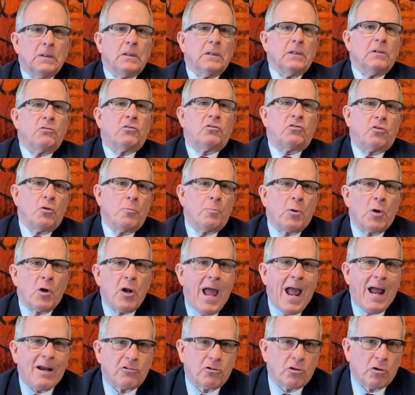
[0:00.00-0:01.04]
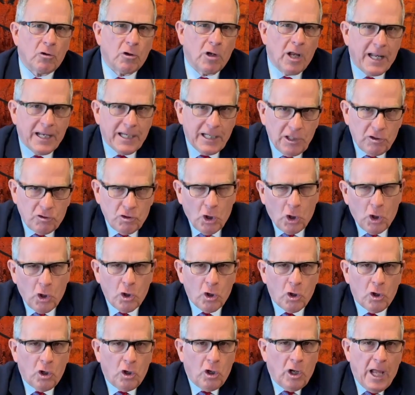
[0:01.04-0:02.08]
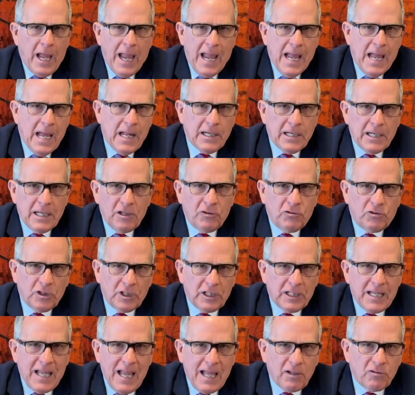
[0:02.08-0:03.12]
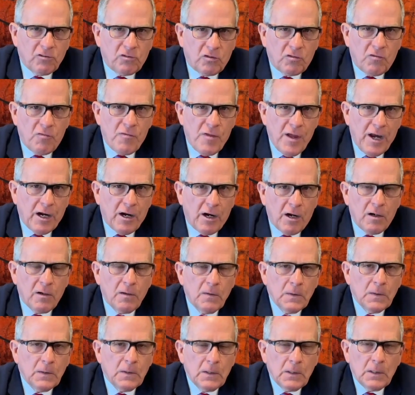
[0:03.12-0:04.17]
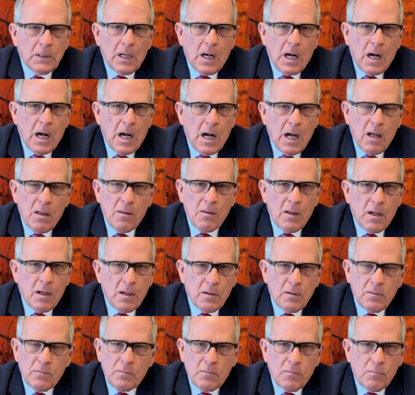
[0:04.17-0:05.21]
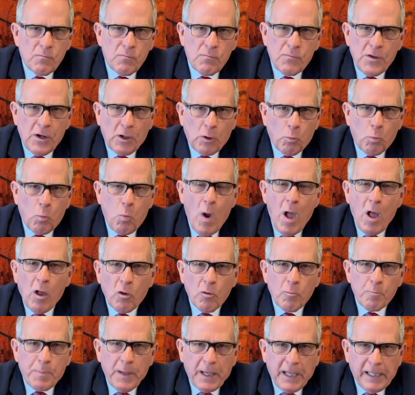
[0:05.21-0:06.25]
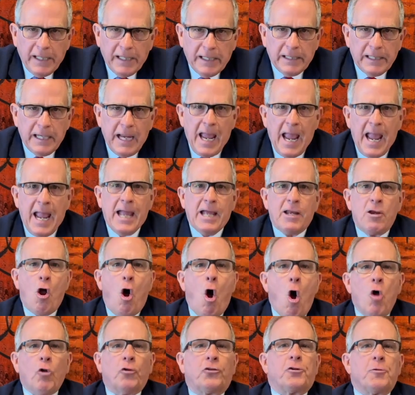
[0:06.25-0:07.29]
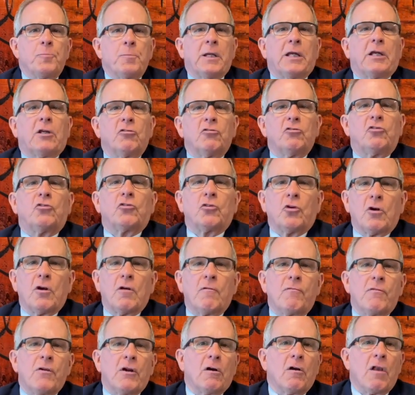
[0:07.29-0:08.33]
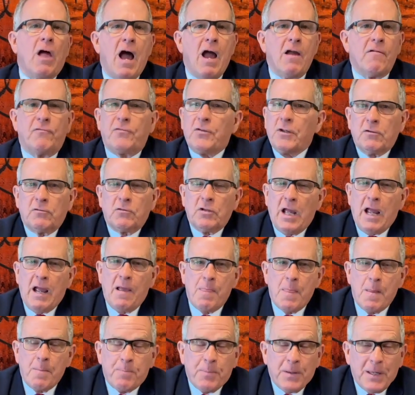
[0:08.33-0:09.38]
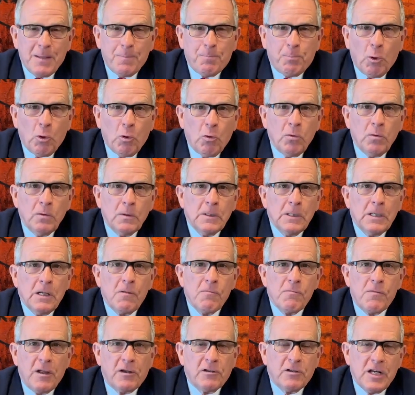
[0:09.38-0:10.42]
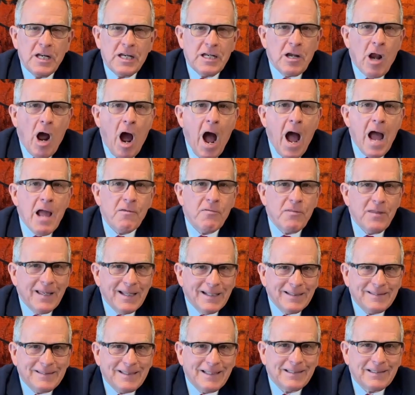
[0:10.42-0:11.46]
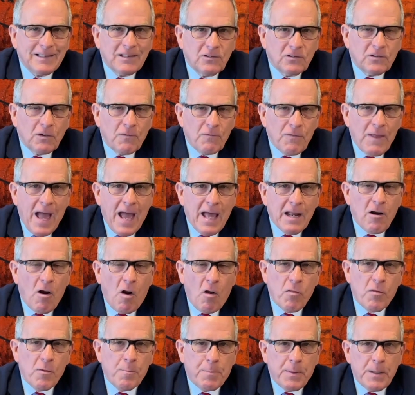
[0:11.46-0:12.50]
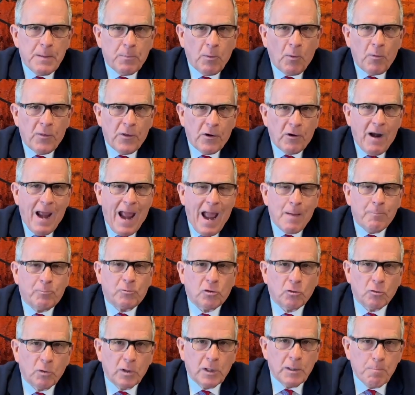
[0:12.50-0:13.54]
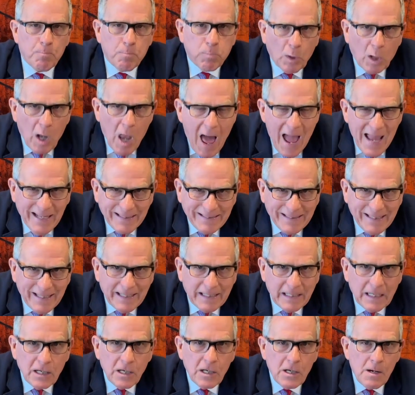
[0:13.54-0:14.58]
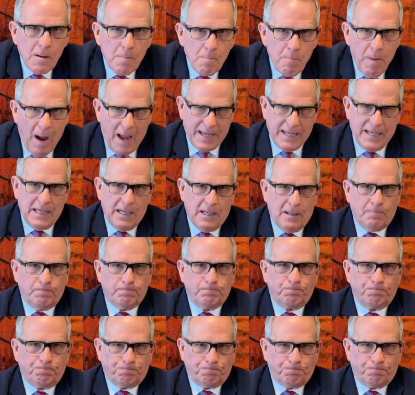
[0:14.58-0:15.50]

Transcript: supernatural and eternal and is against their well-being and ultimate concern of their life. And the people that deny the existence of that are the people that are absolutely blinded by him.